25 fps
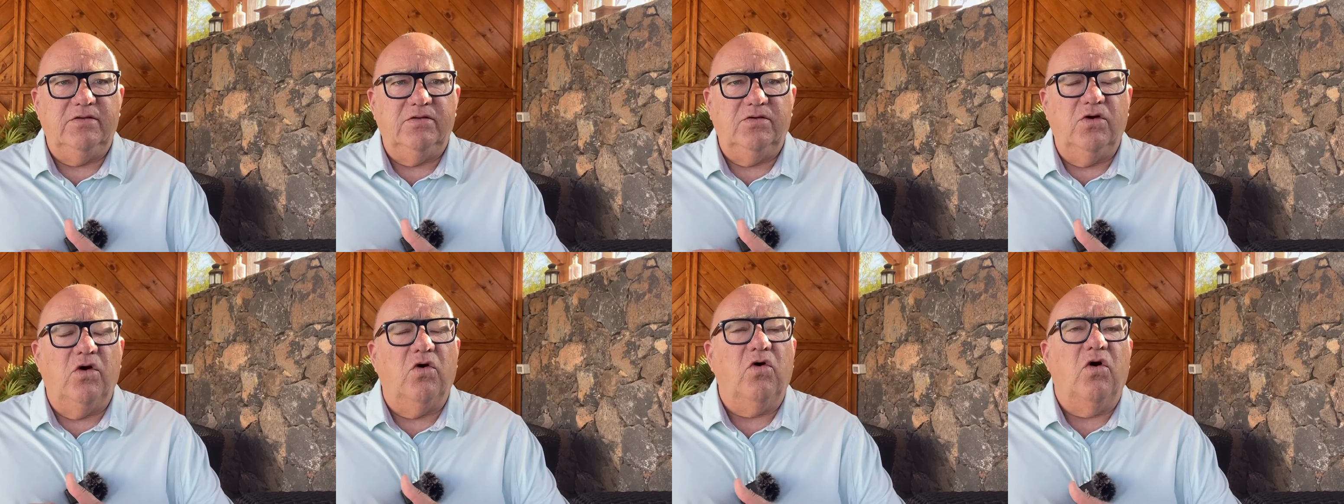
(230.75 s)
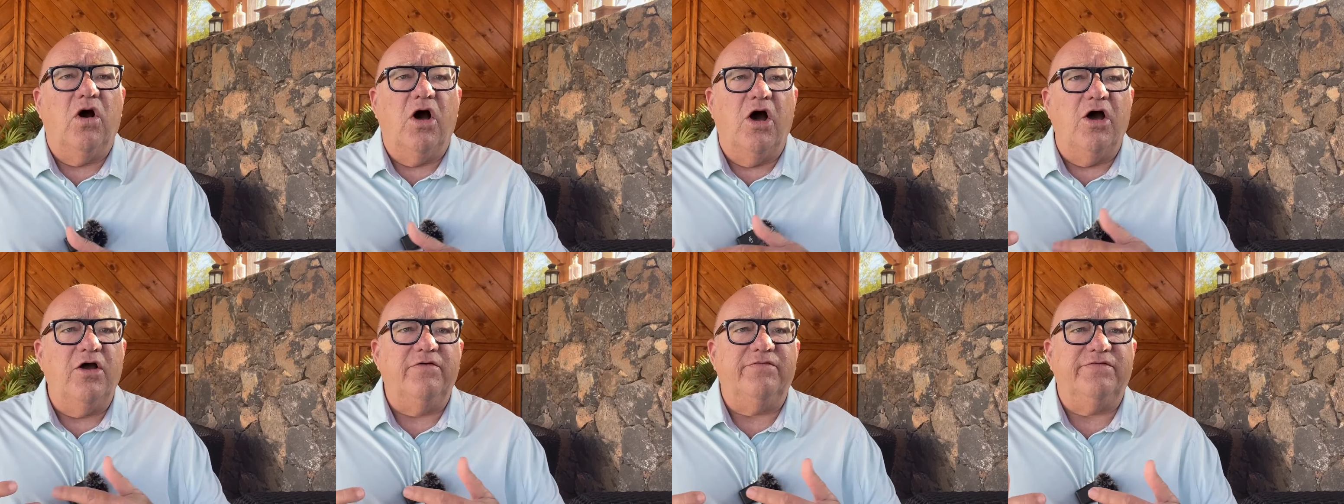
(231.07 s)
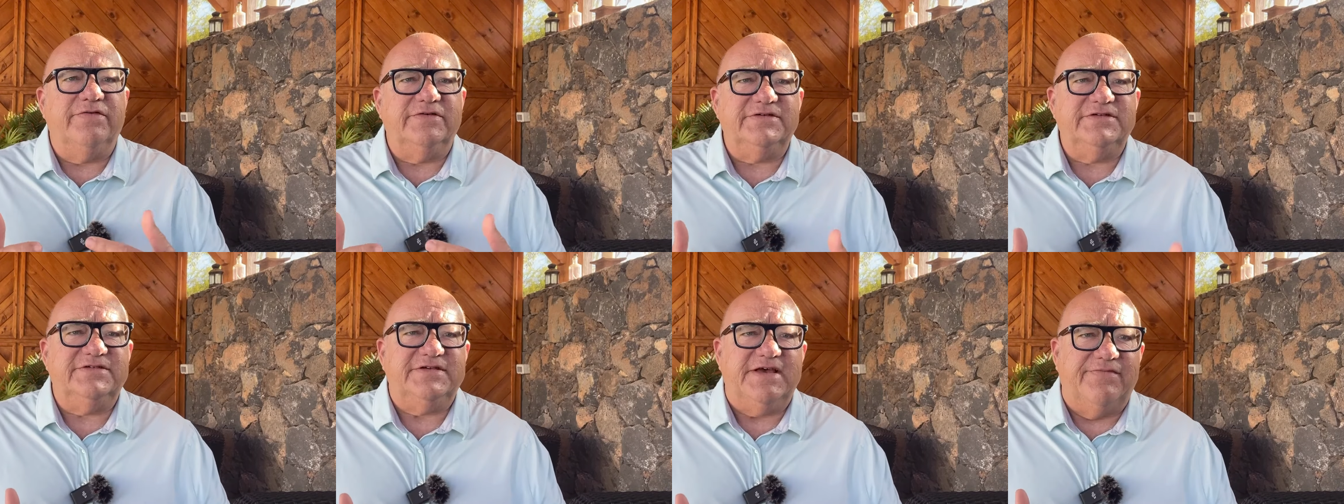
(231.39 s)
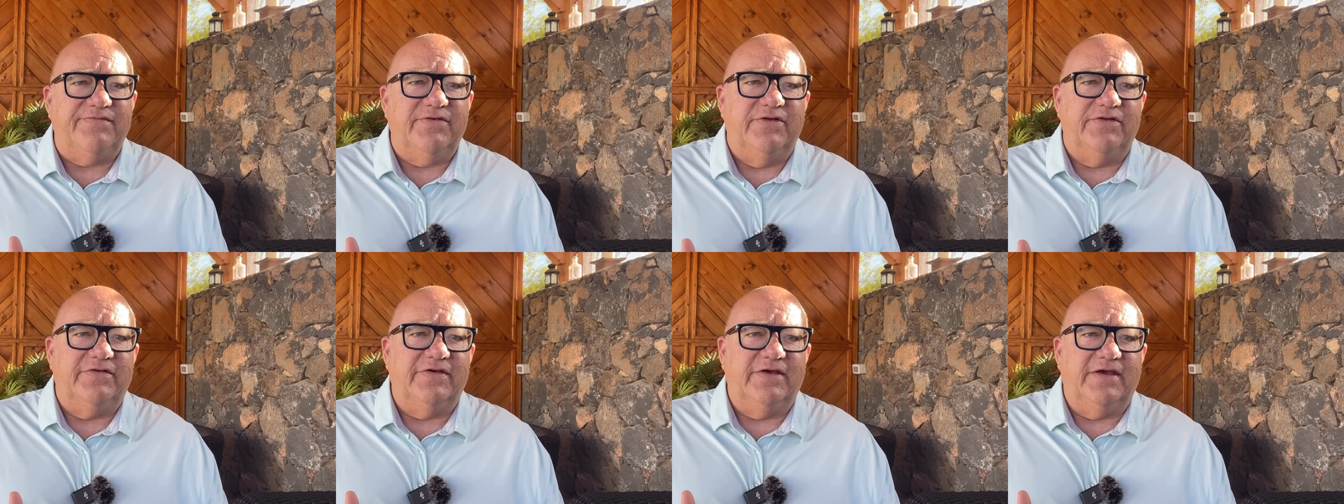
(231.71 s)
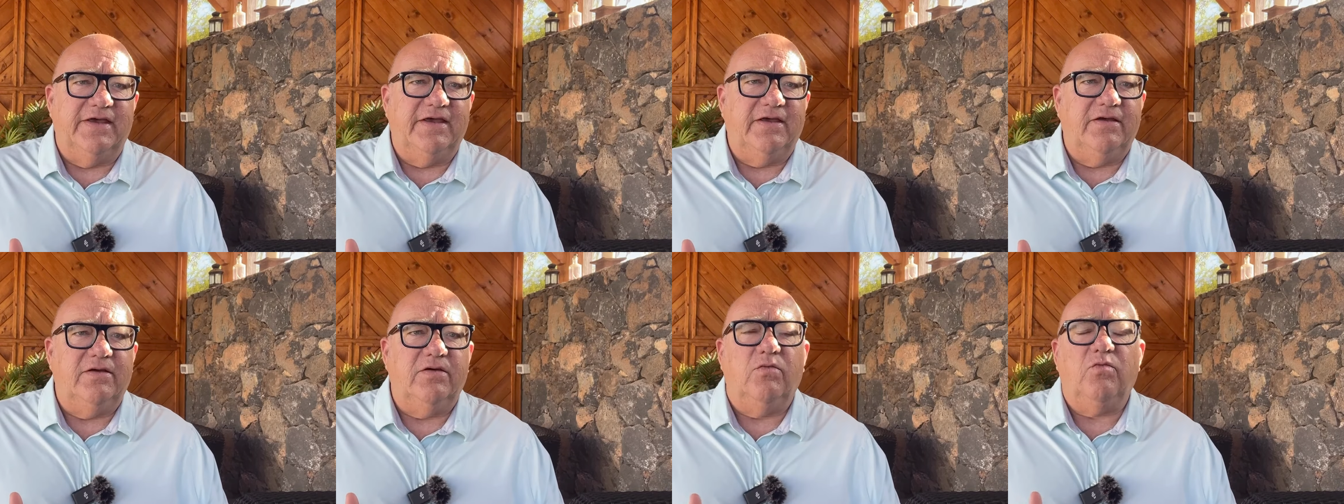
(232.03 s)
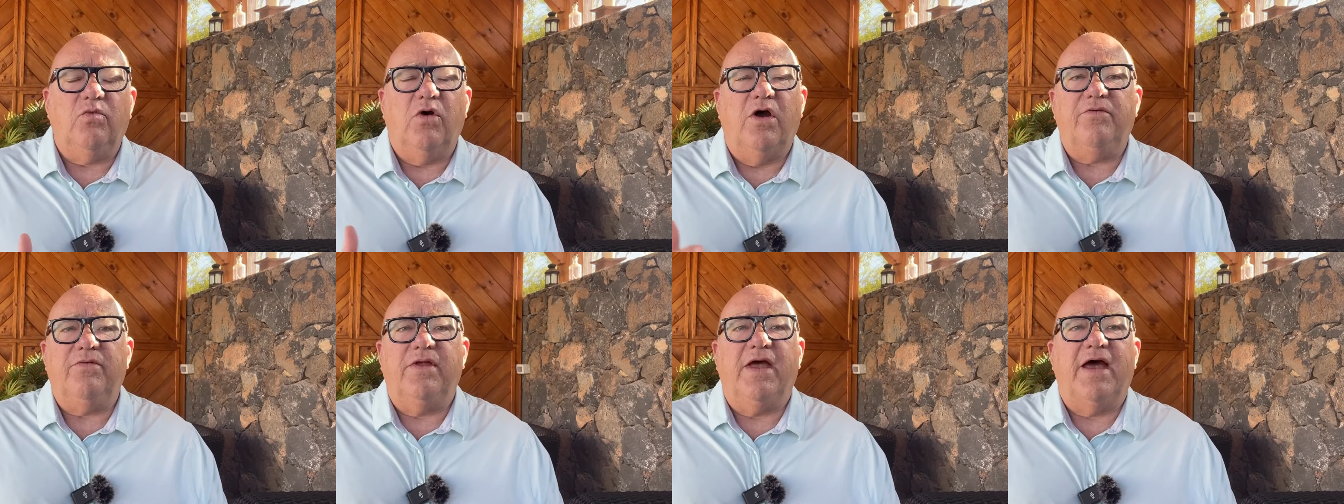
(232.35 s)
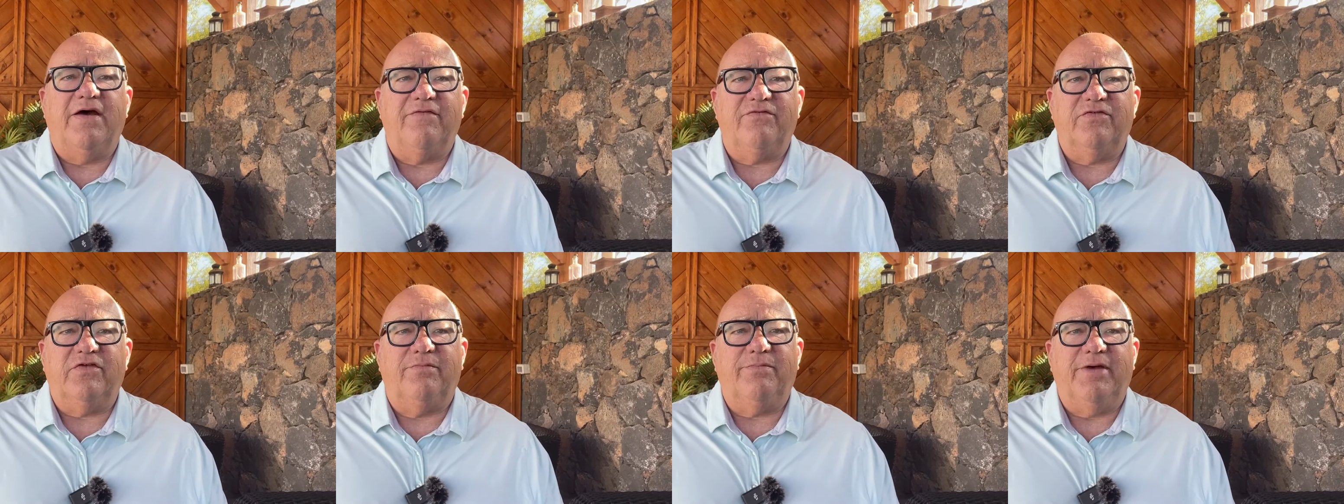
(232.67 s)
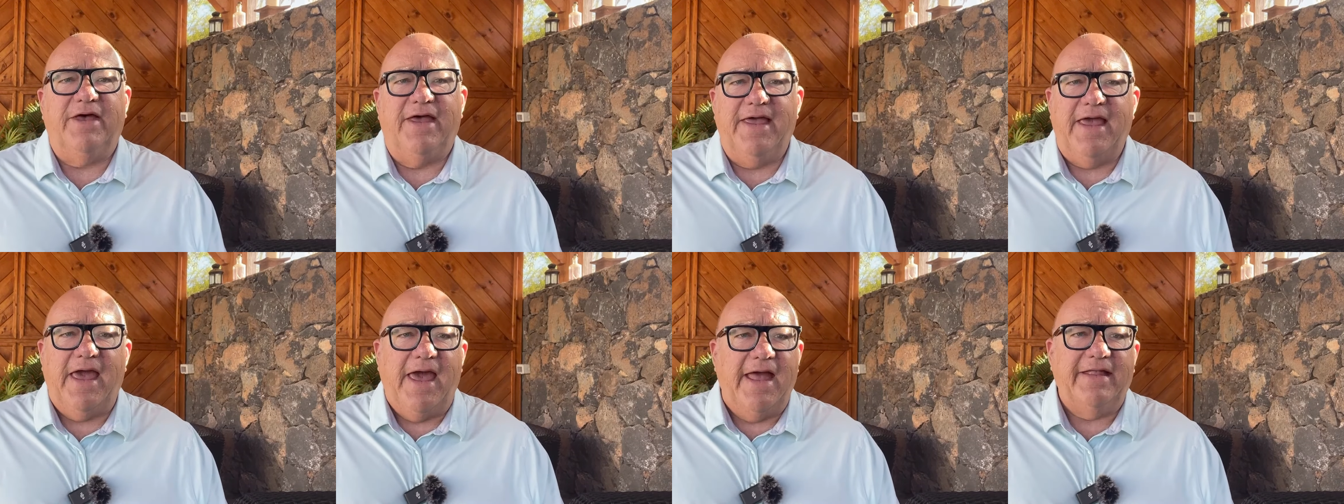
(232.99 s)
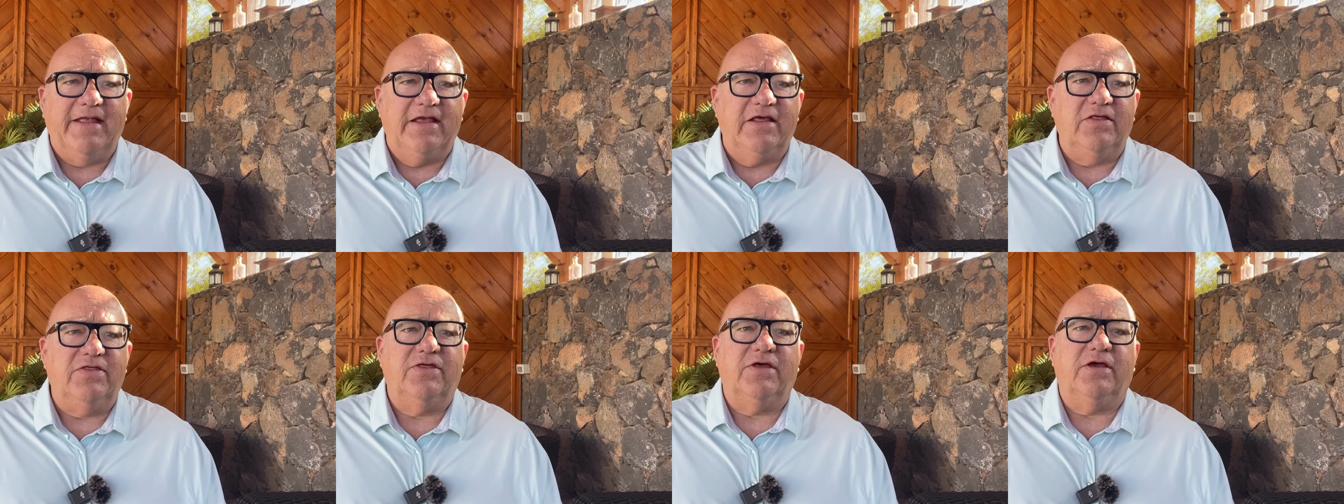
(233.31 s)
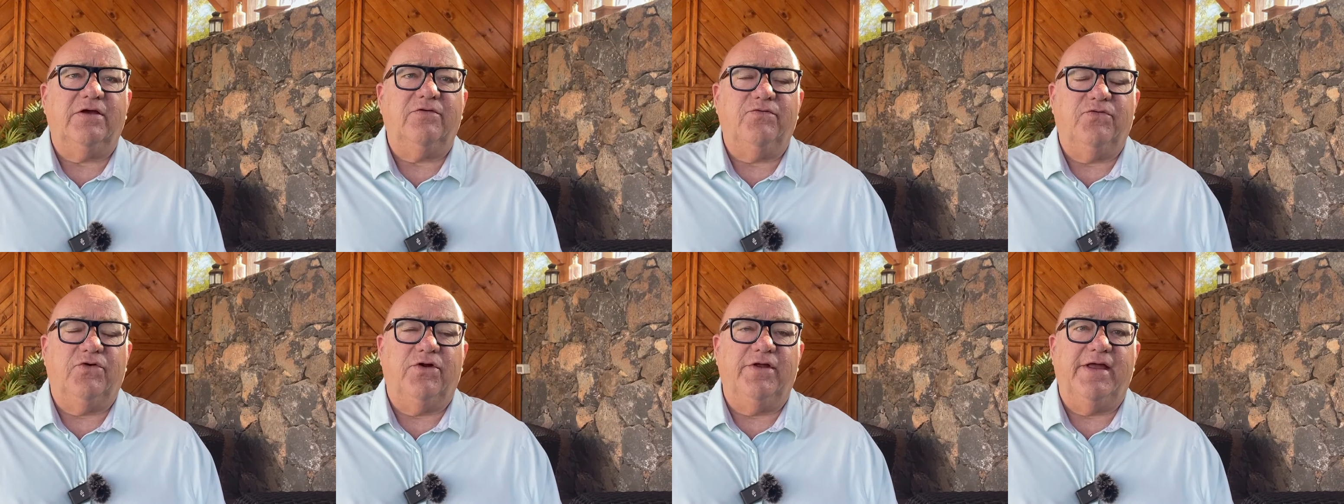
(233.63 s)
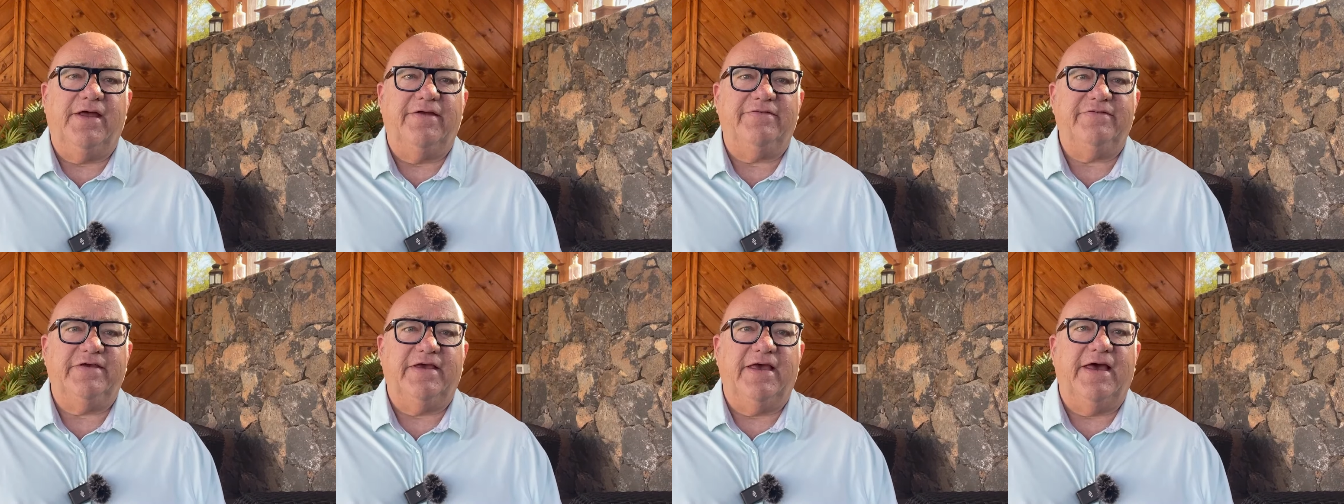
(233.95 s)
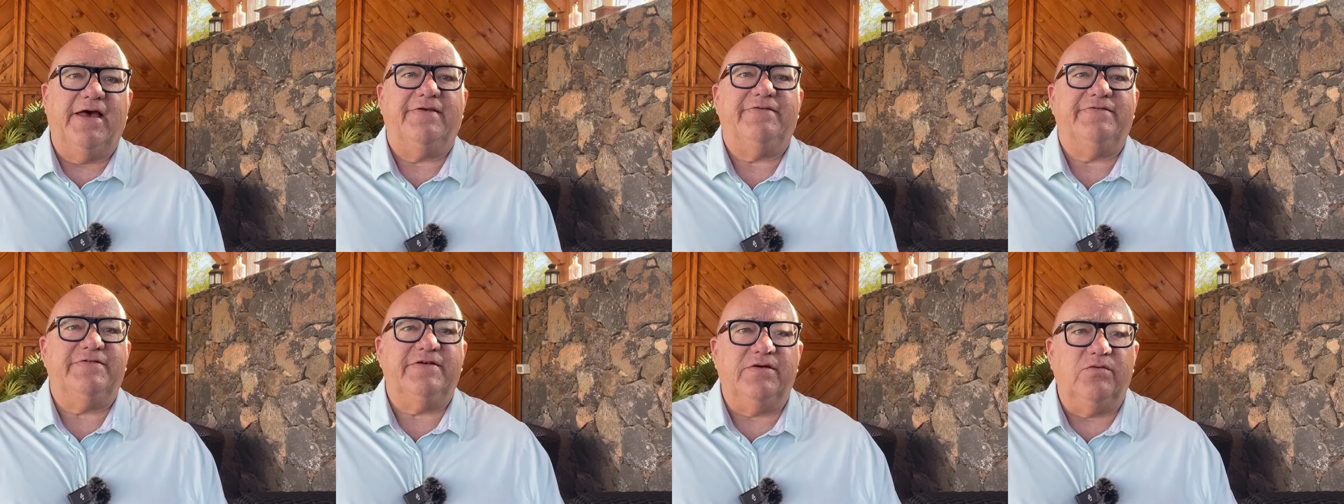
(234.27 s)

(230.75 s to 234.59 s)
or over 70 won't have to pay anything for an ETIAS.